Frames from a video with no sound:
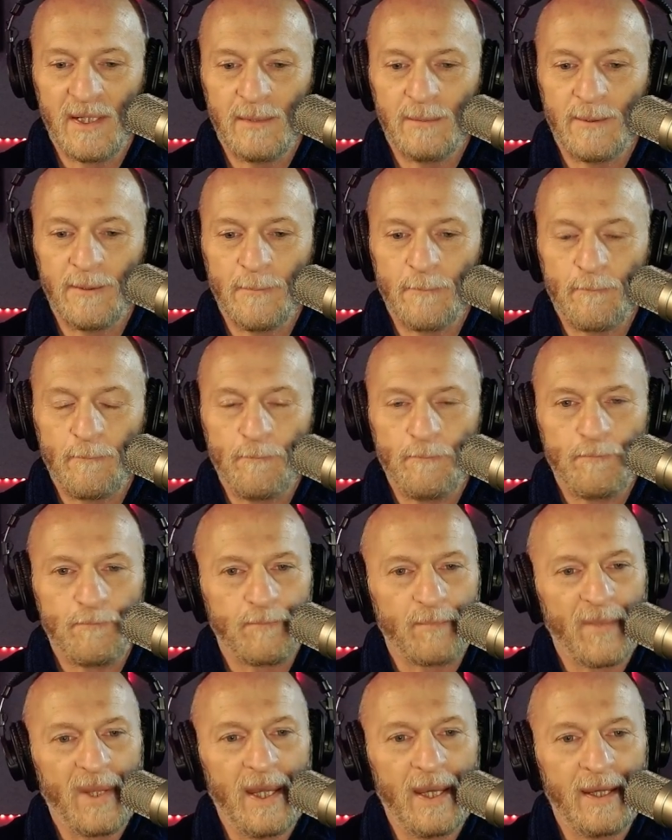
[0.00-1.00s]
table.
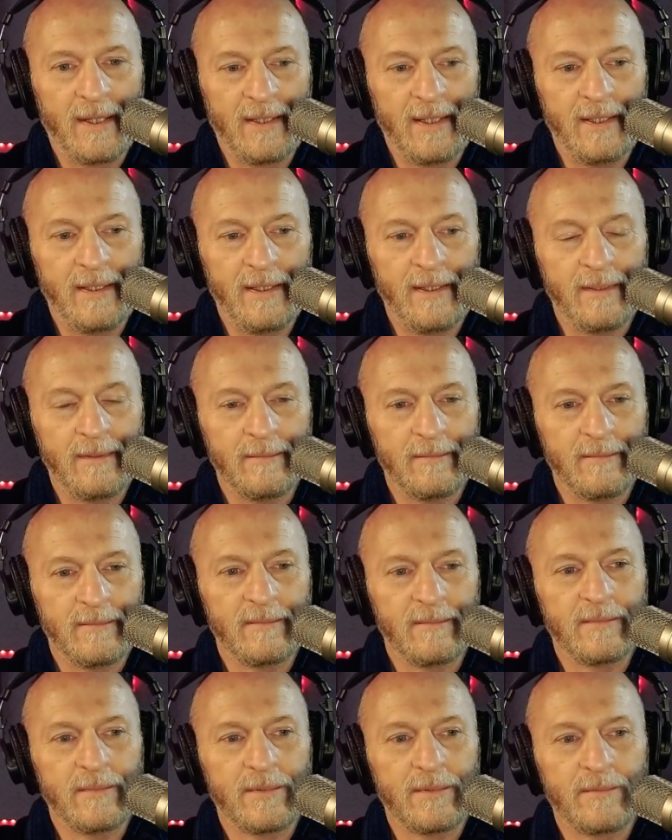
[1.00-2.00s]
And he
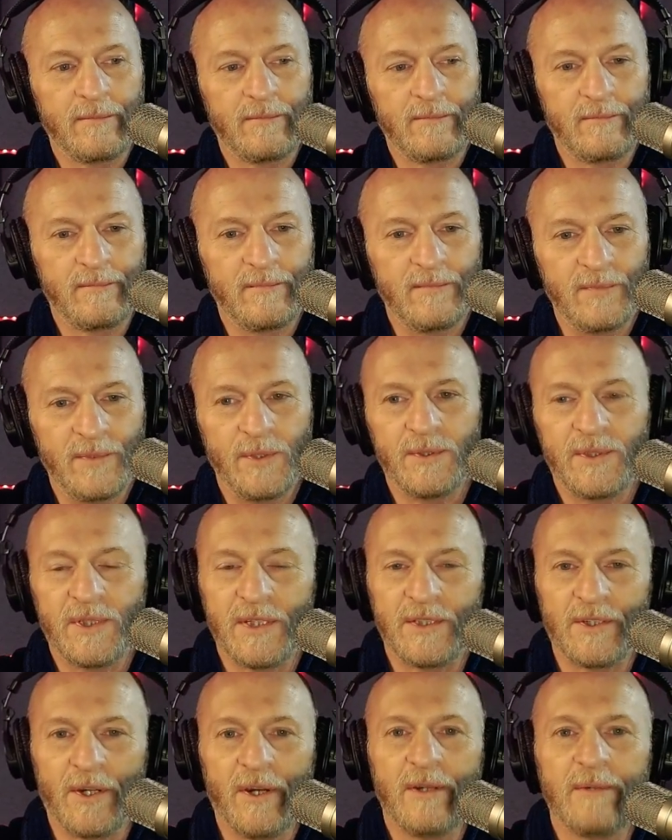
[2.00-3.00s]
used
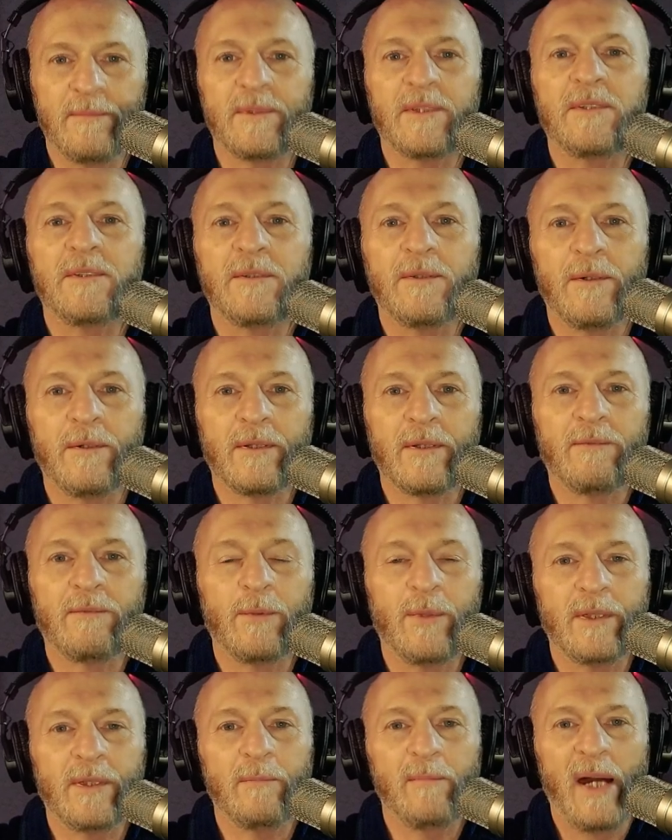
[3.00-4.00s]
his arms and told
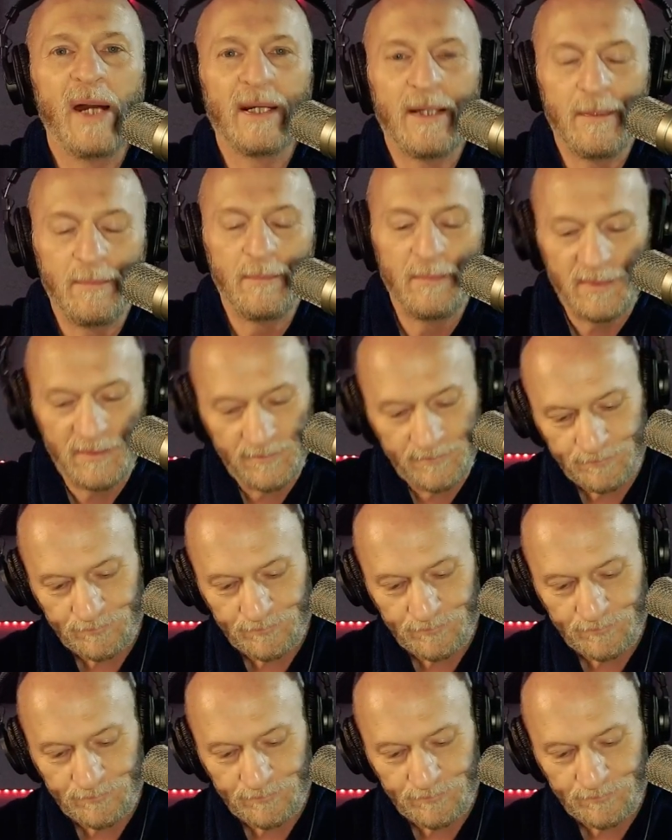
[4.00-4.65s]
everyone to back up.